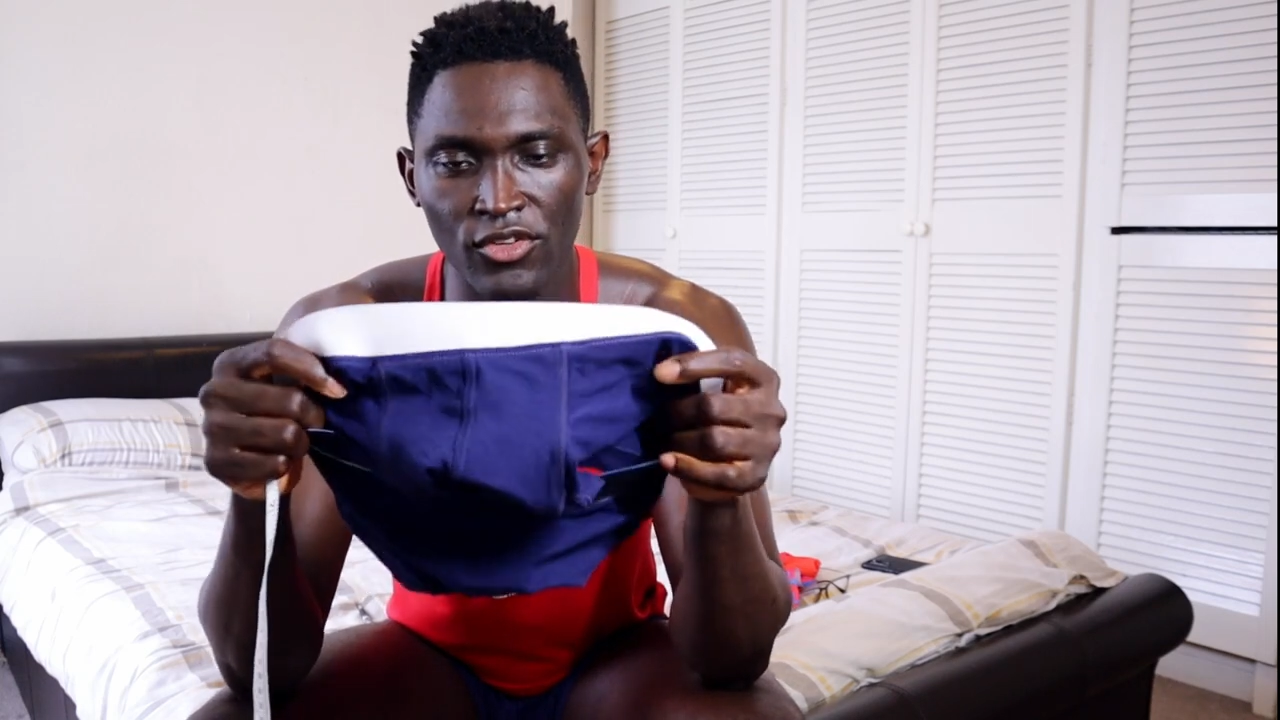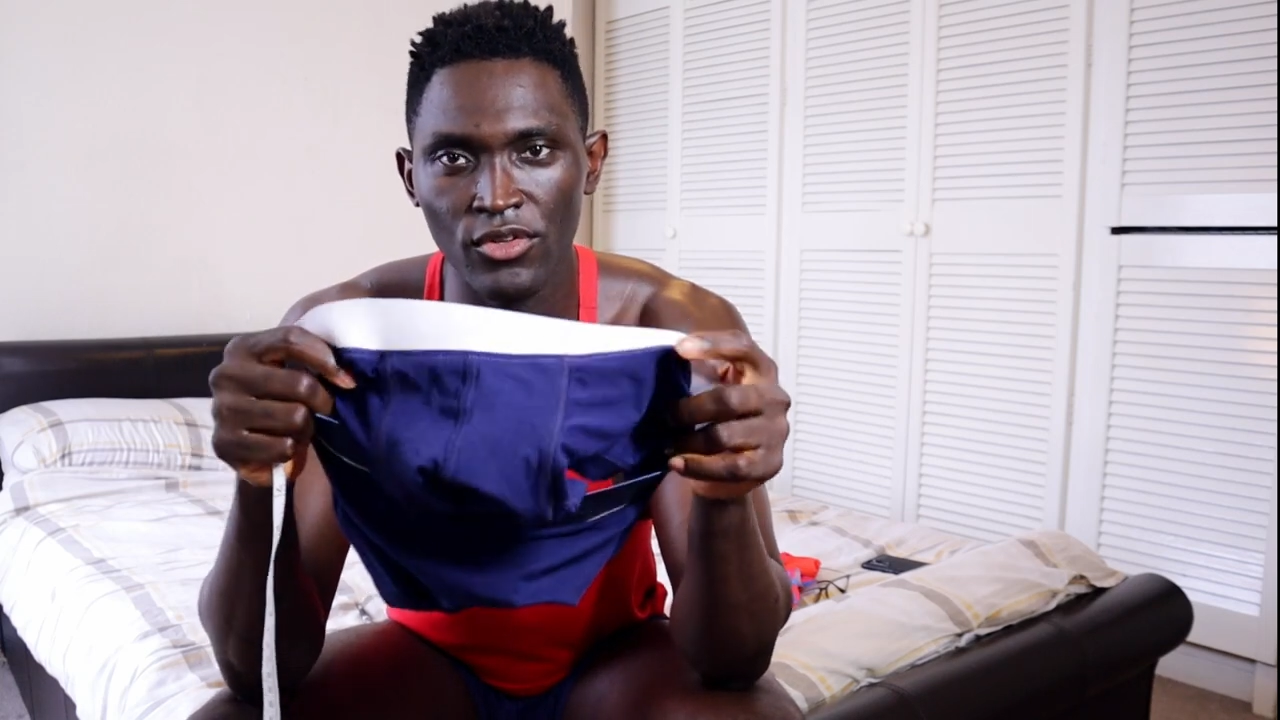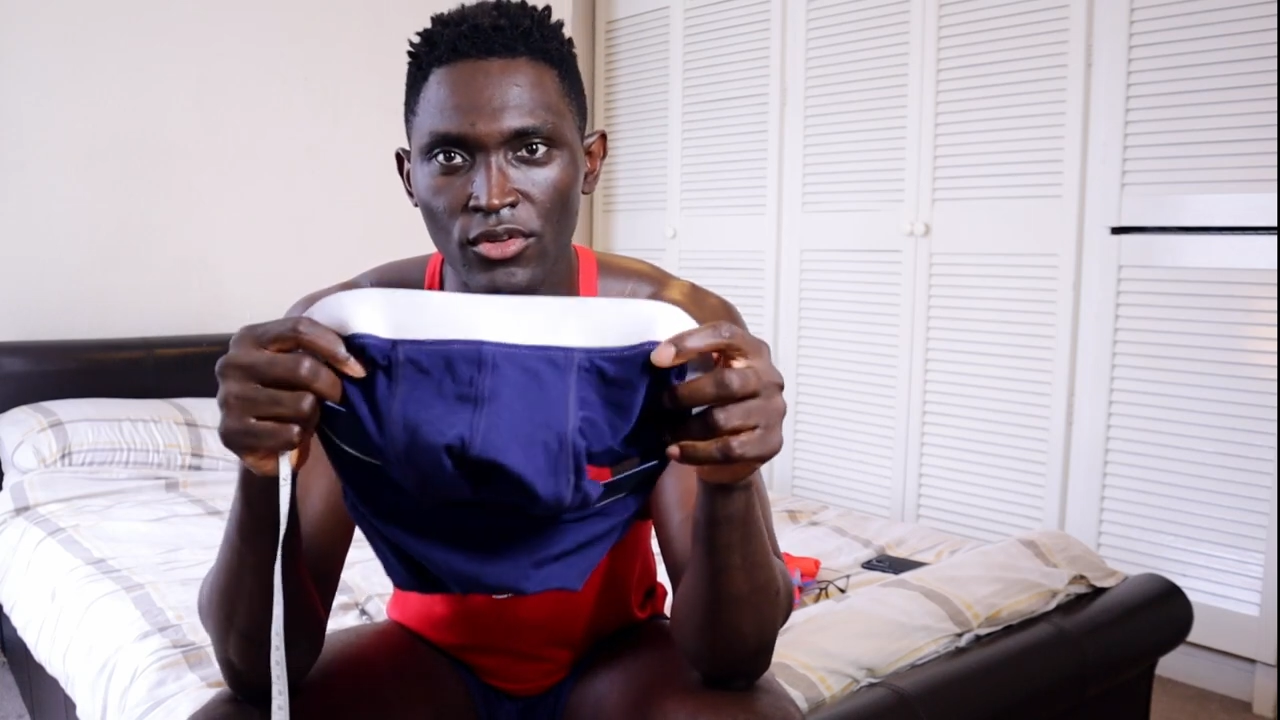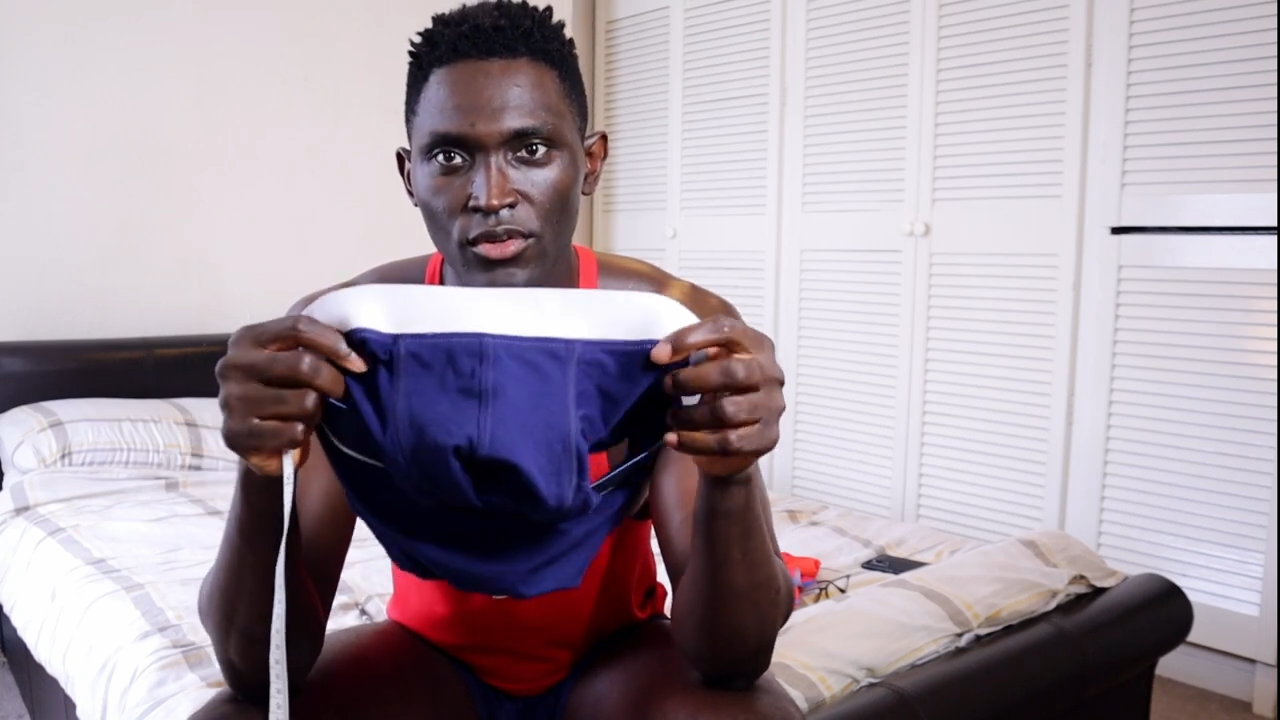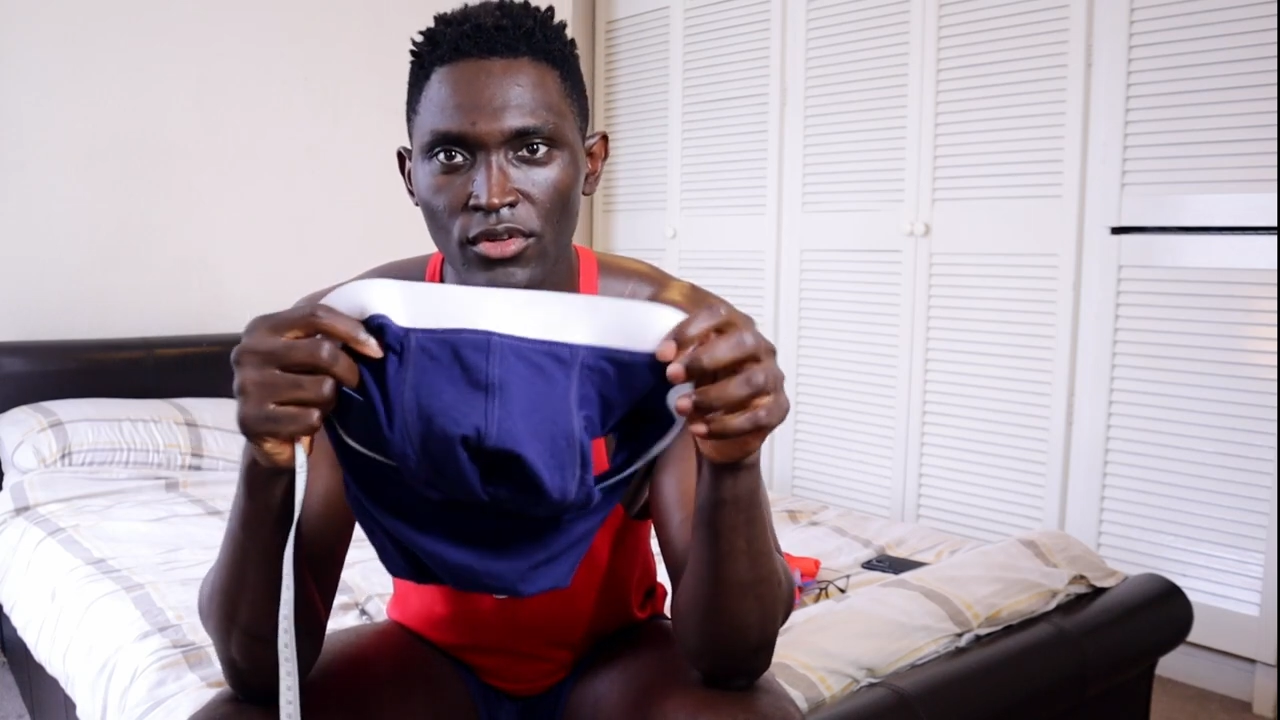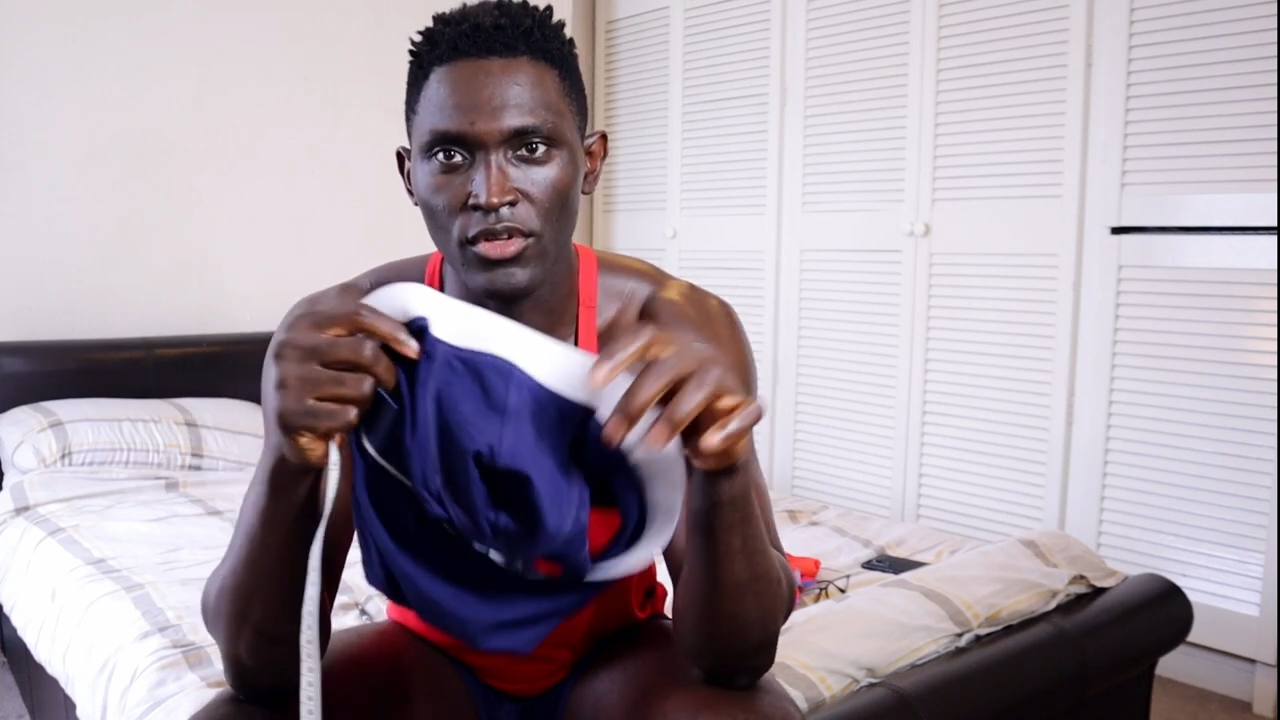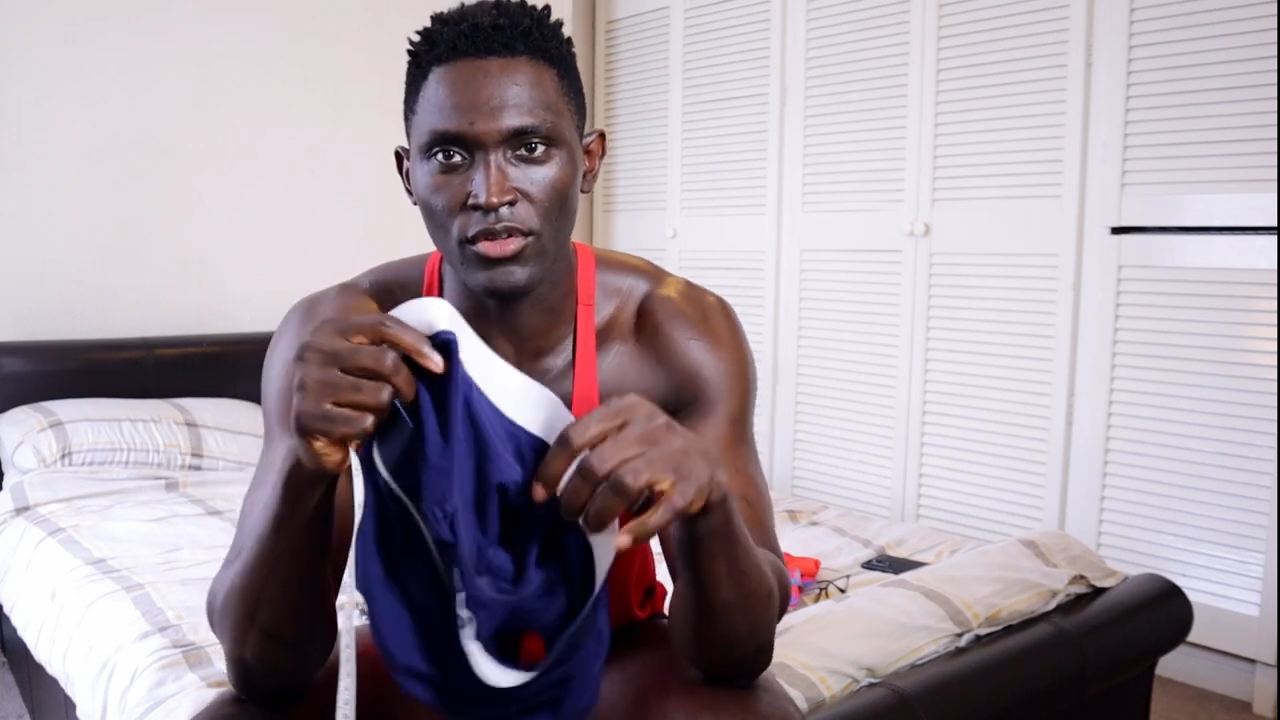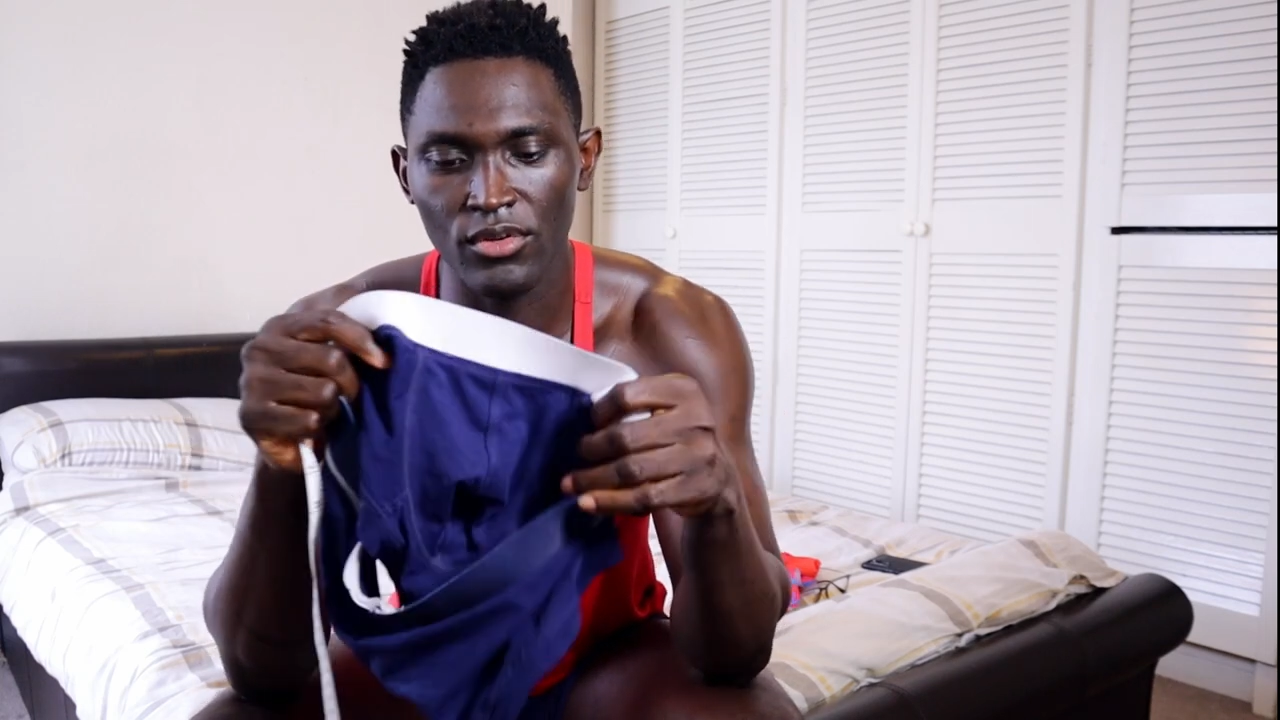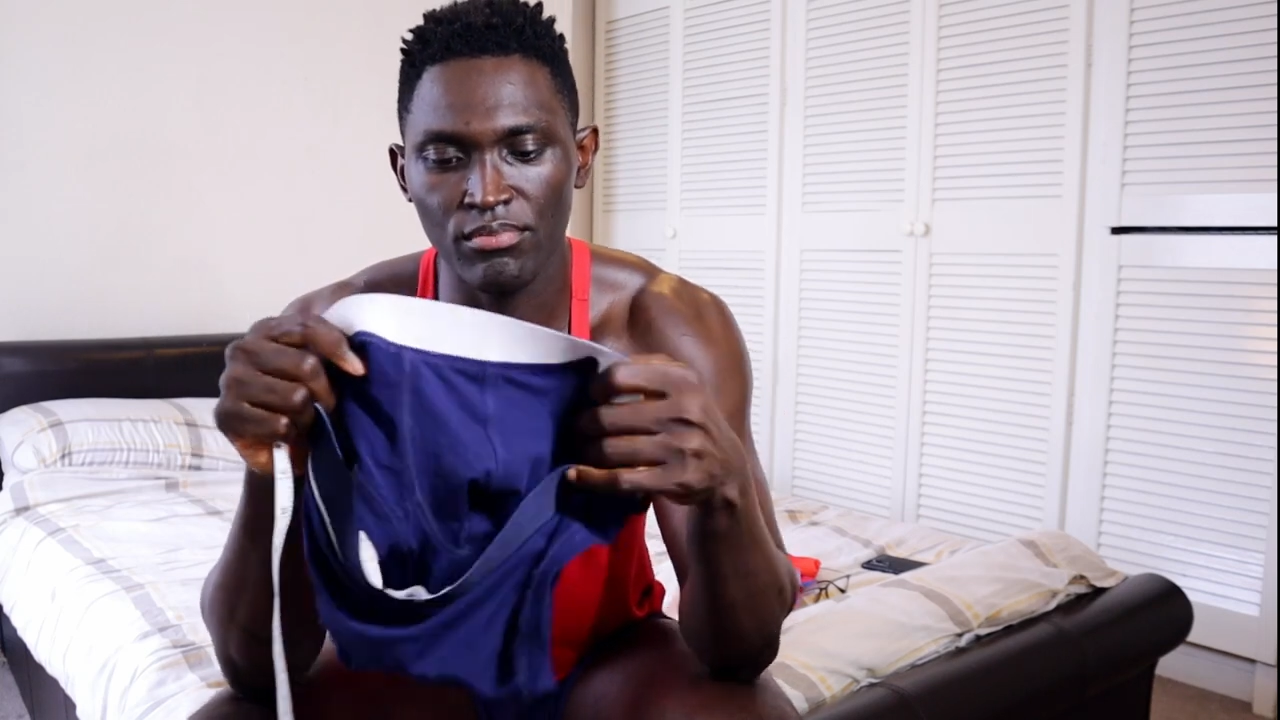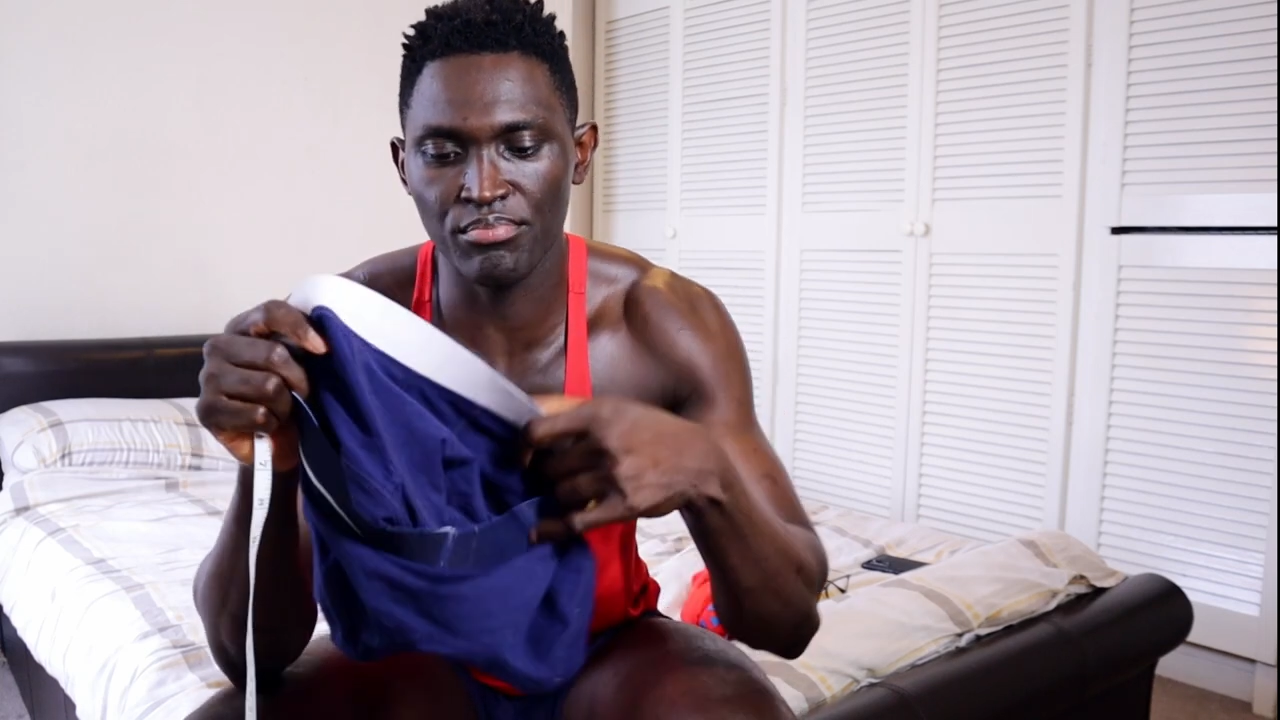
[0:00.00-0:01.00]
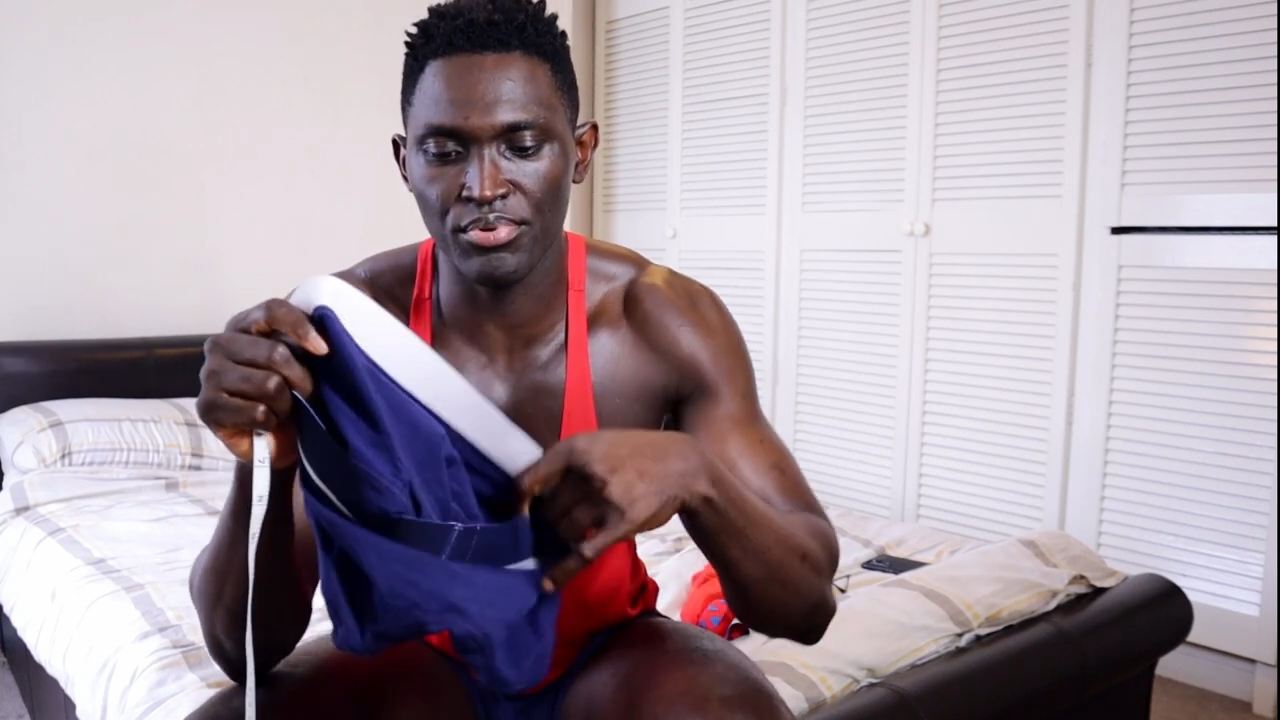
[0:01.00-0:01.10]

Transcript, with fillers: to you know